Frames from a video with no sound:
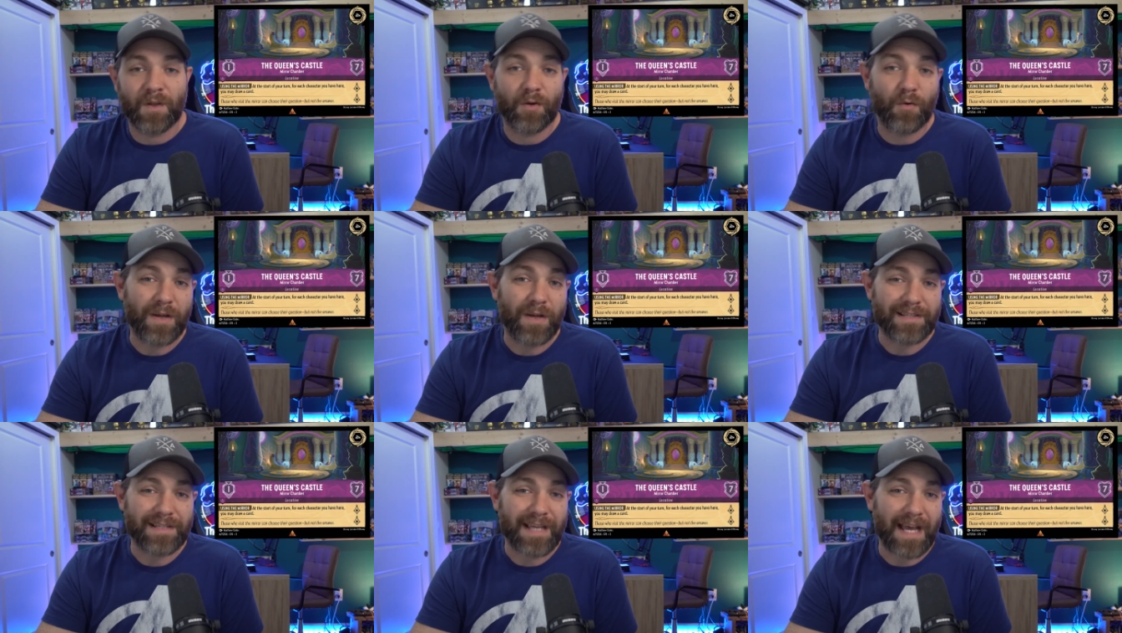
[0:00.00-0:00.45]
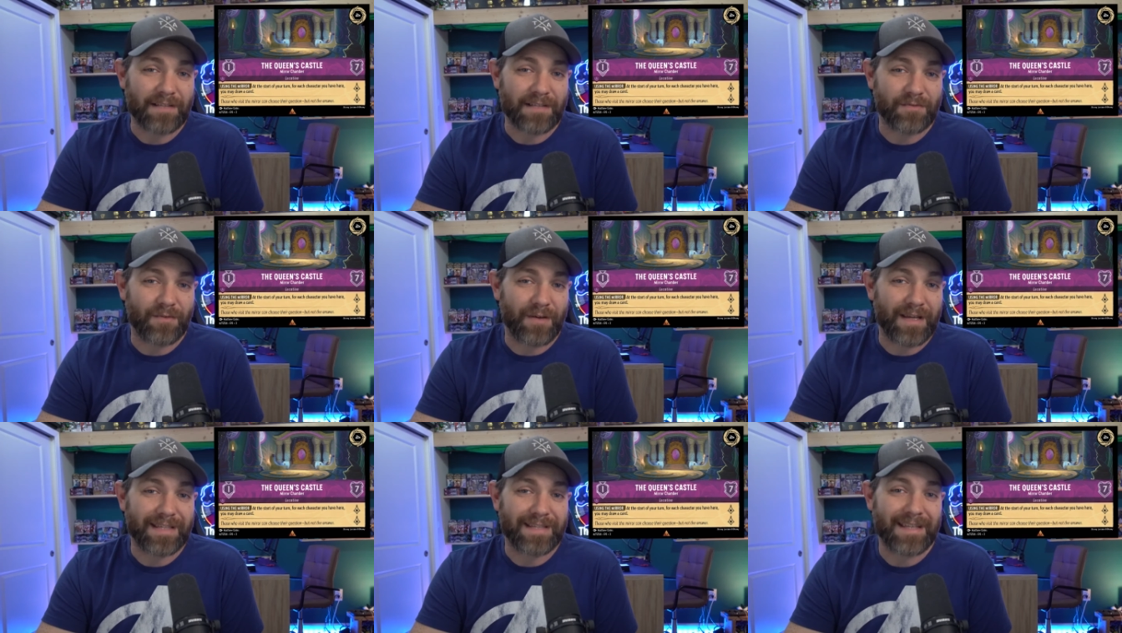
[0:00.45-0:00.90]
Queen's
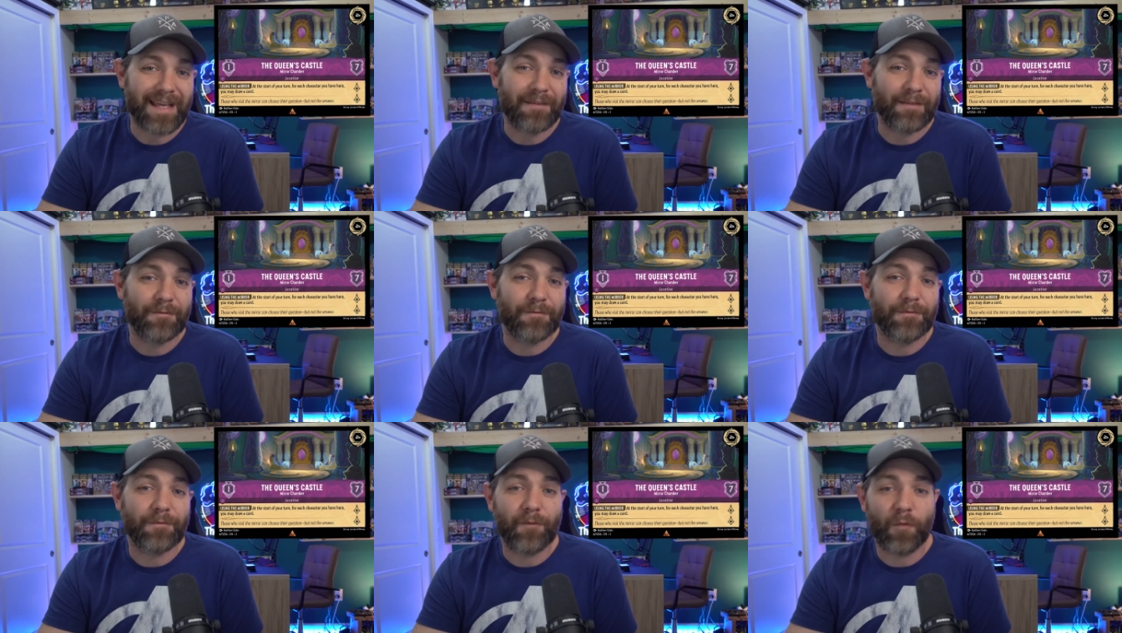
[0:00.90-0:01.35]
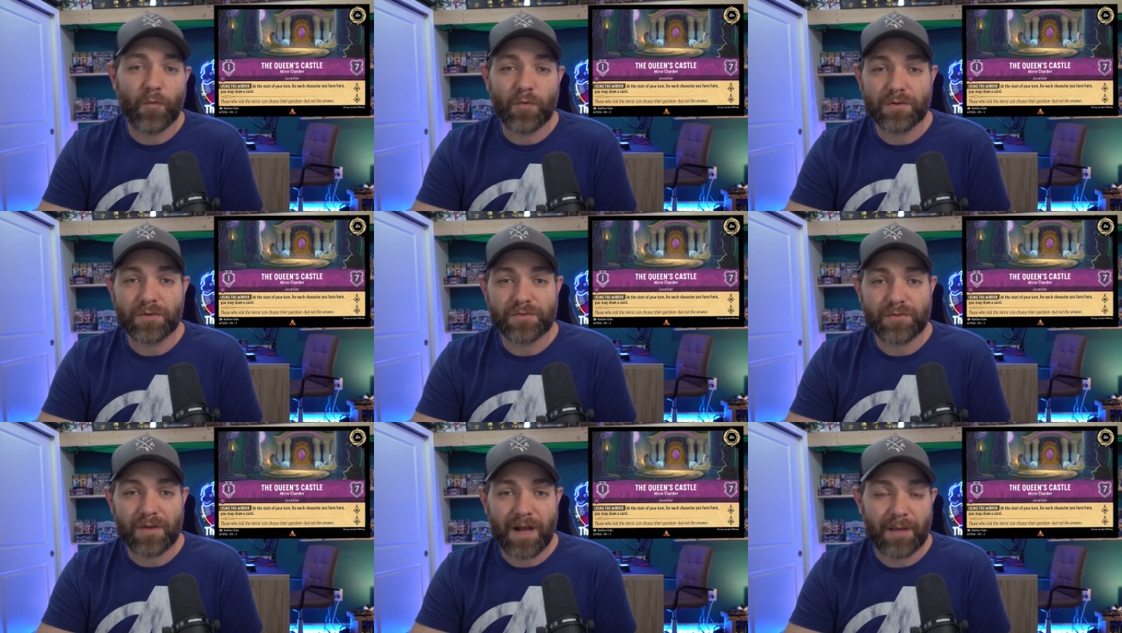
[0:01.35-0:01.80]
Castle is a
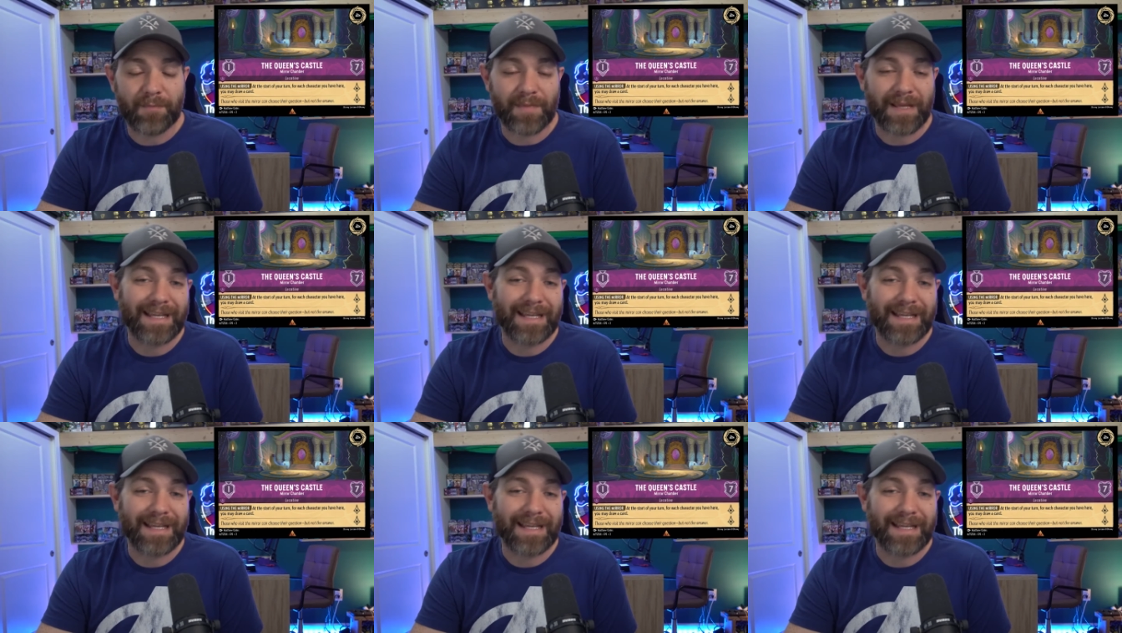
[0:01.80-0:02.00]
4-drop.